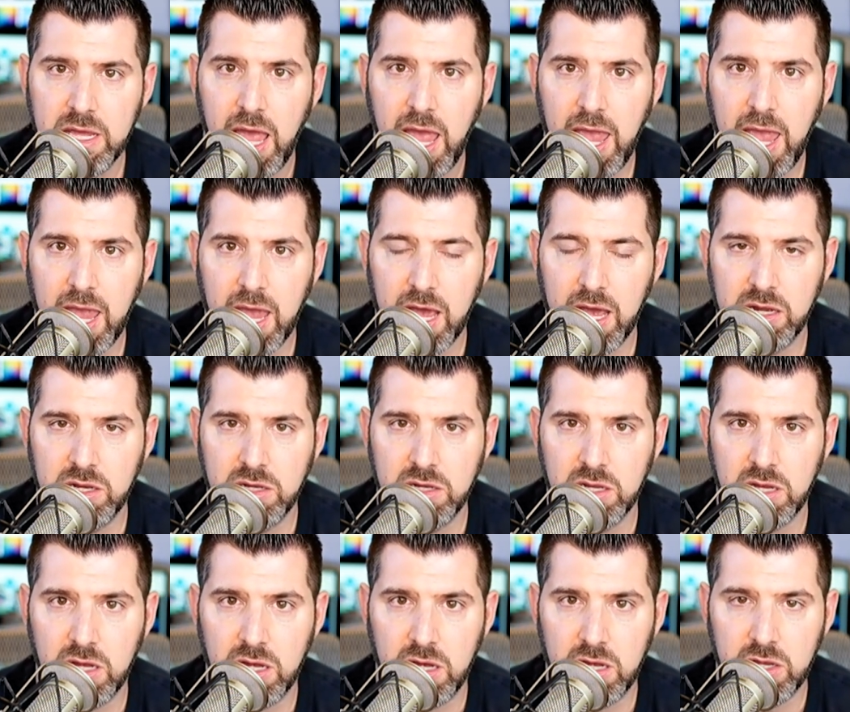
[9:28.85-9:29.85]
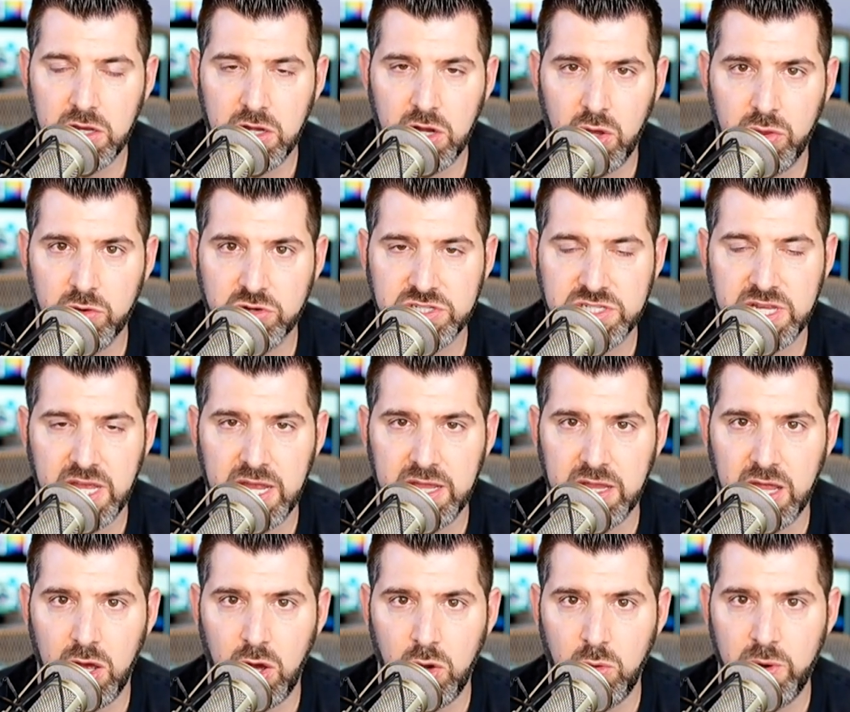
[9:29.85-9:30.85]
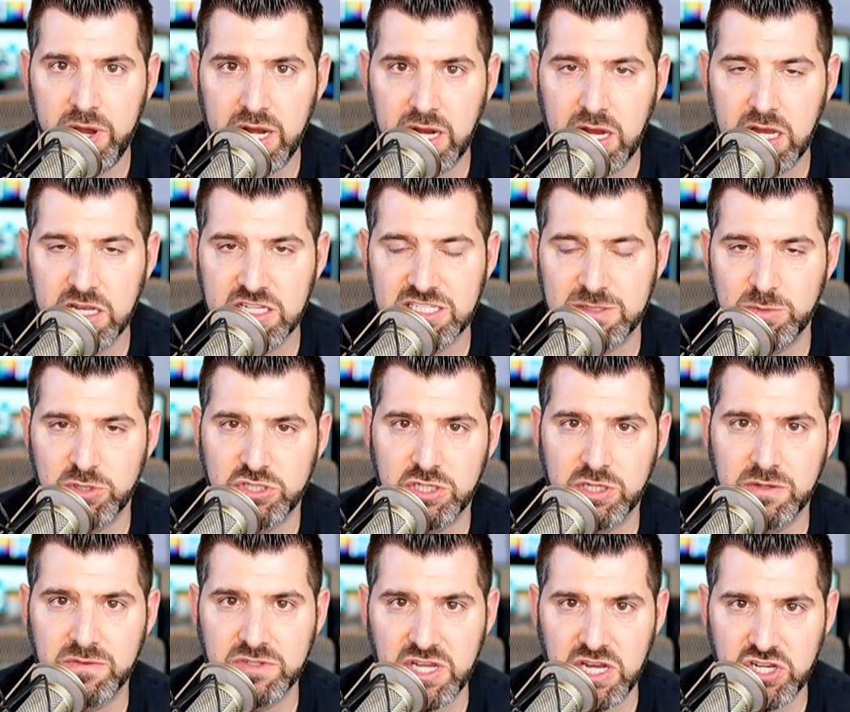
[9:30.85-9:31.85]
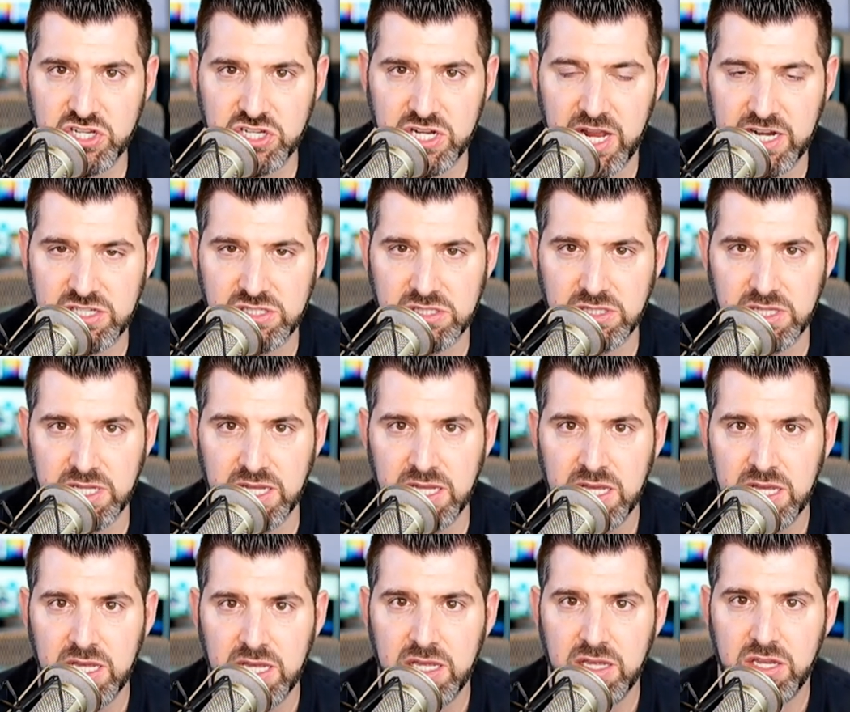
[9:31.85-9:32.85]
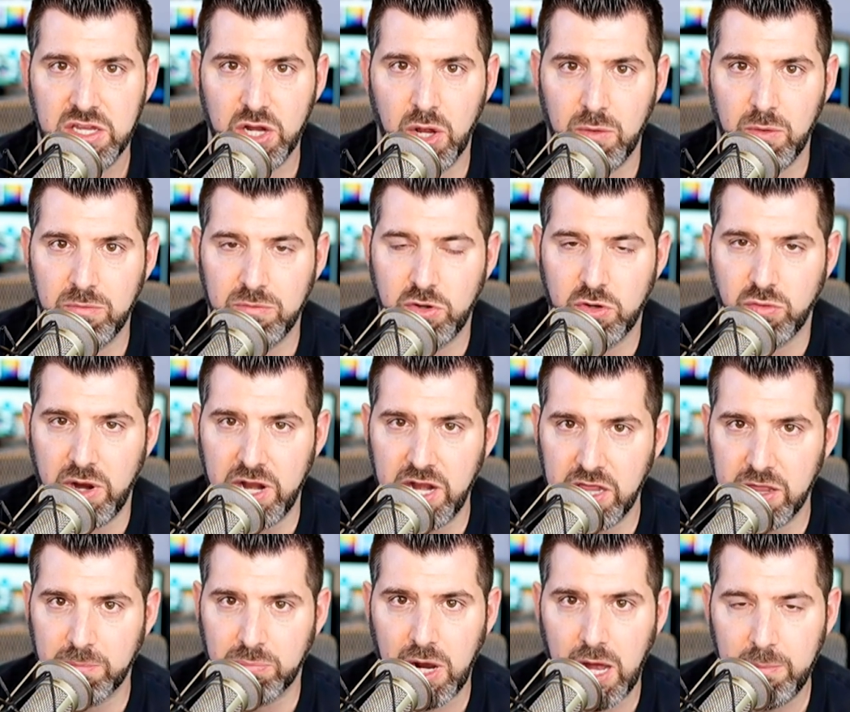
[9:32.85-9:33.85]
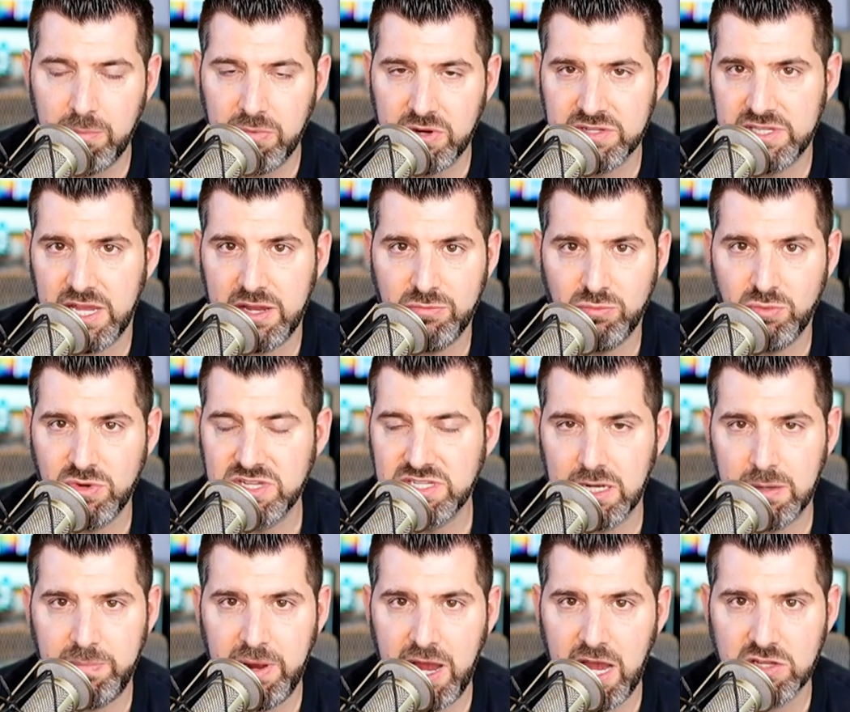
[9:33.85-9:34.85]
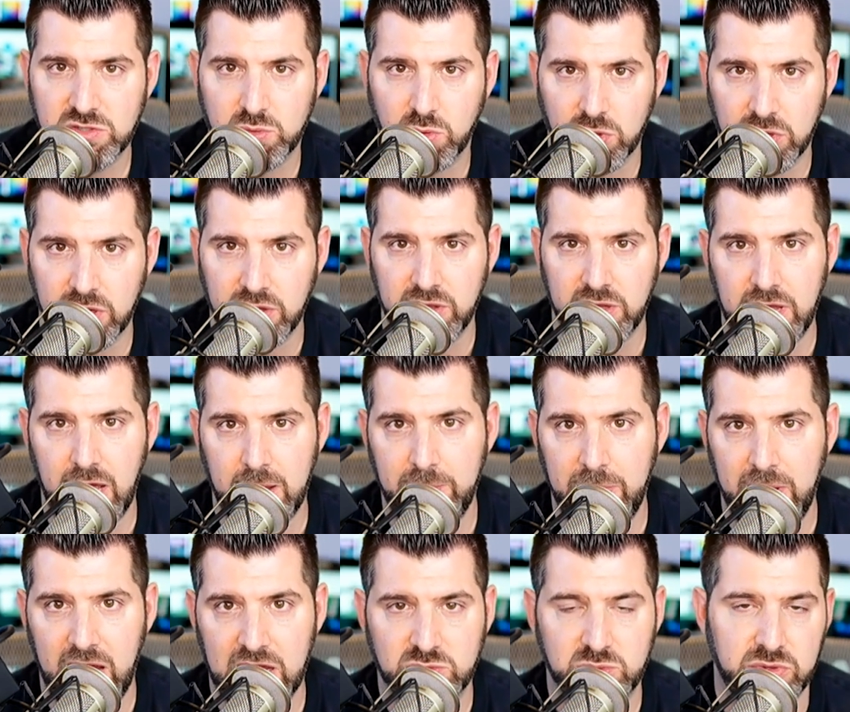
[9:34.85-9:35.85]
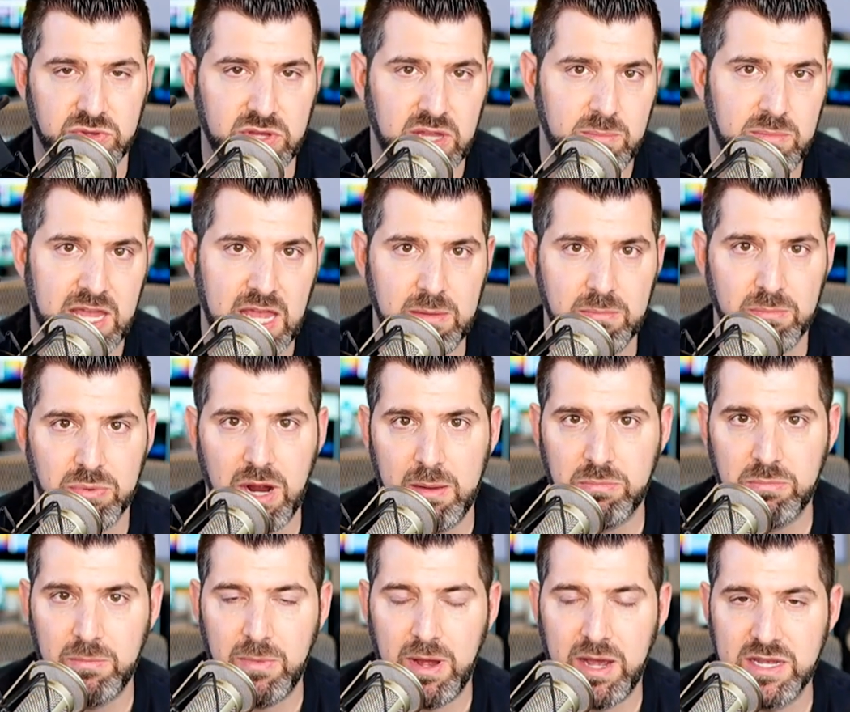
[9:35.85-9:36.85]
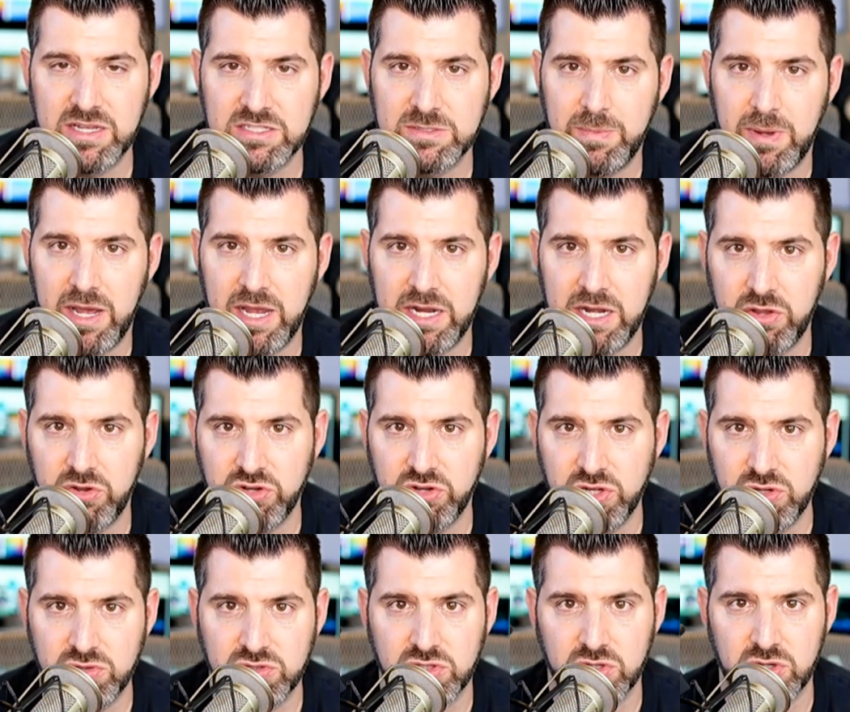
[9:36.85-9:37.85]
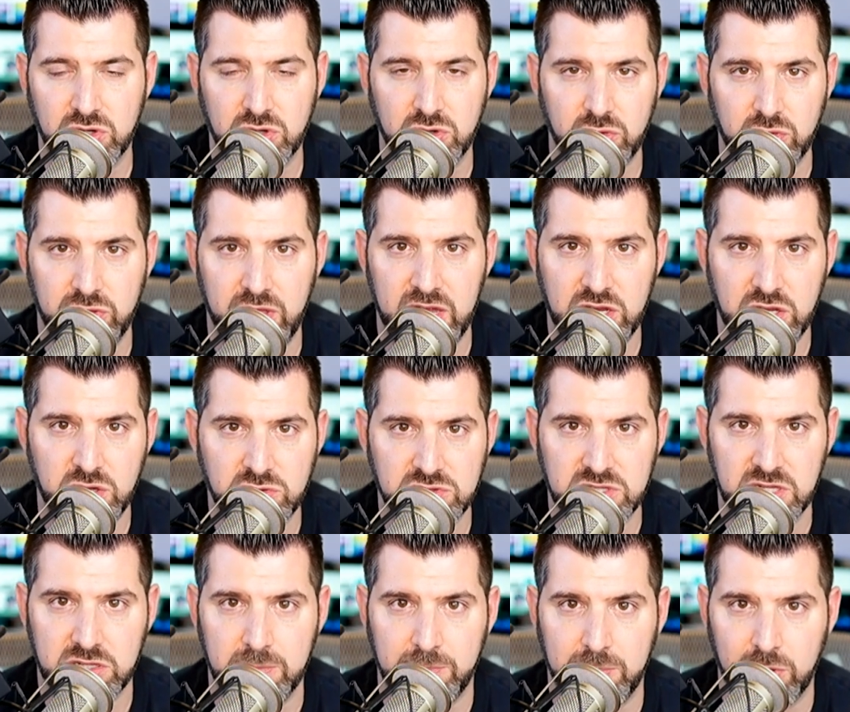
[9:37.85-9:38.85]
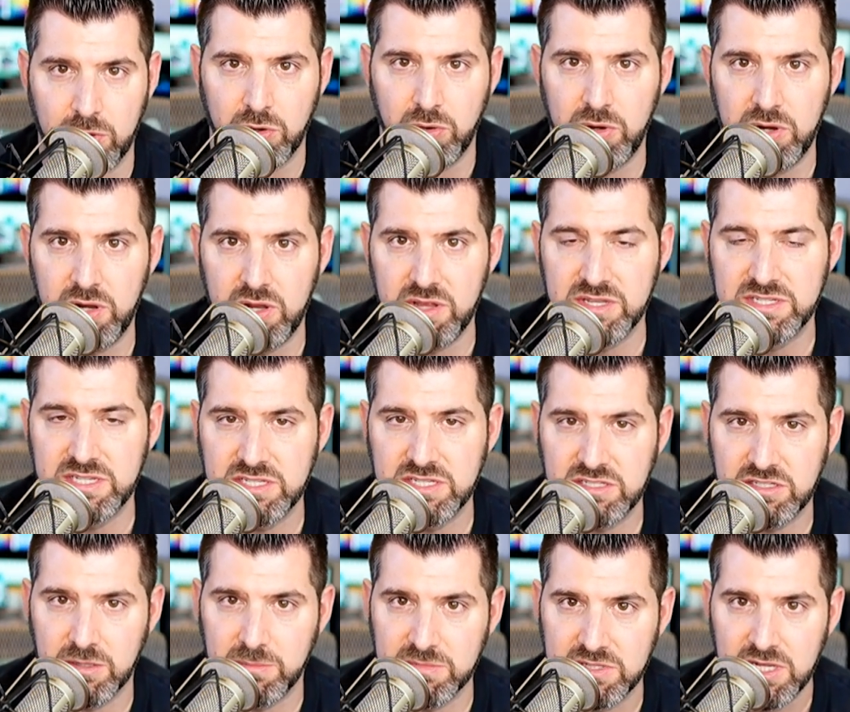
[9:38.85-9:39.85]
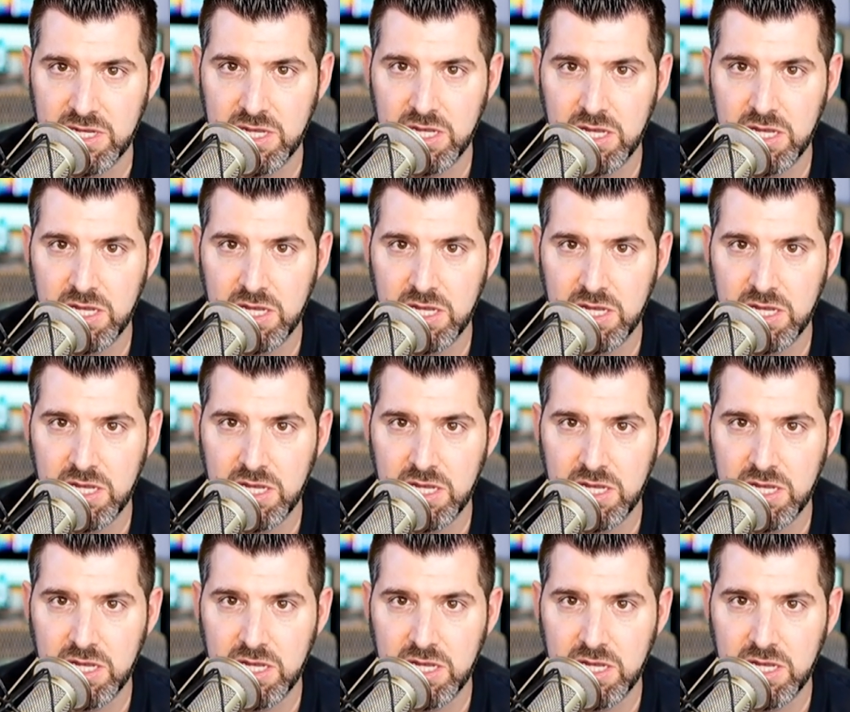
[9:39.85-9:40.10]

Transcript: and uh, you know they're saying that oh wait a customer service agent actually you know created the problem because they reset a password and then that password then became compromised by another user who then used it to borrow into the systems